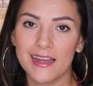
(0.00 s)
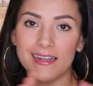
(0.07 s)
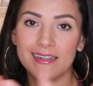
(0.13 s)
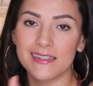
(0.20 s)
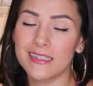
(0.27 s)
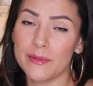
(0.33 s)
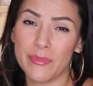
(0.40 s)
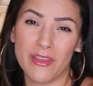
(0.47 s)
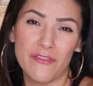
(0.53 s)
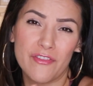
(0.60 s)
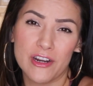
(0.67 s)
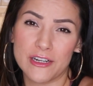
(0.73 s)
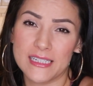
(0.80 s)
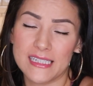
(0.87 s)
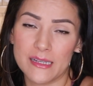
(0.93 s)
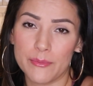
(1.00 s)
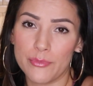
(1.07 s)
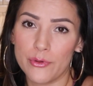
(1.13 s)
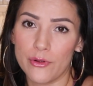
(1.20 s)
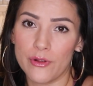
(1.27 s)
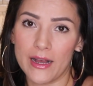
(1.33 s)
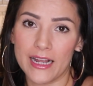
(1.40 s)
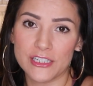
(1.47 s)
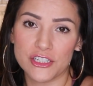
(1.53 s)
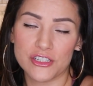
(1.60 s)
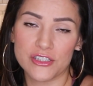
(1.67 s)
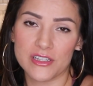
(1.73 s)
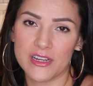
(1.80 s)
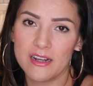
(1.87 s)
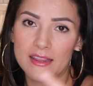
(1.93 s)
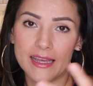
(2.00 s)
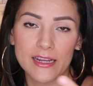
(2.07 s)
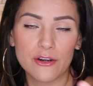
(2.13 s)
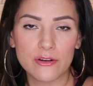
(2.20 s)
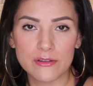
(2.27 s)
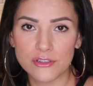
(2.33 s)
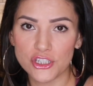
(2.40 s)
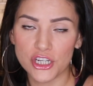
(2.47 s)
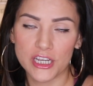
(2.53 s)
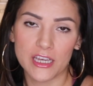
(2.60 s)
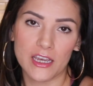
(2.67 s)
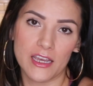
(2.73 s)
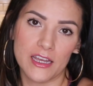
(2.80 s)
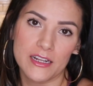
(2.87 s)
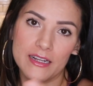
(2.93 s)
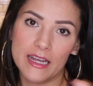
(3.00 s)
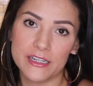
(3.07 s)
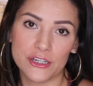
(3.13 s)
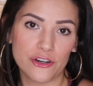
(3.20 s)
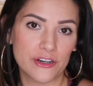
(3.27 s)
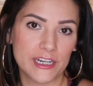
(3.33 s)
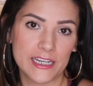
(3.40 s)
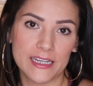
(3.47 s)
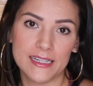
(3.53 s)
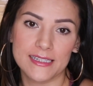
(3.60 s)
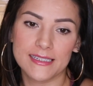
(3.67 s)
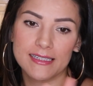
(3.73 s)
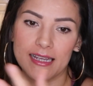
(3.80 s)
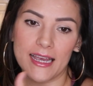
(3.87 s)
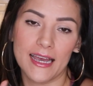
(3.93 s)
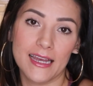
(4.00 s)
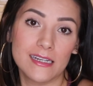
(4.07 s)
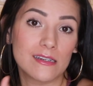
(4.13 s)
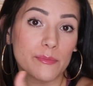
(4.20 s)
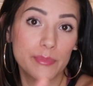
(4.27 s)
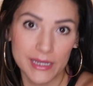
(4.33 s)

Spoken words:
I did something very simple. I just did like grilled chicken and greens and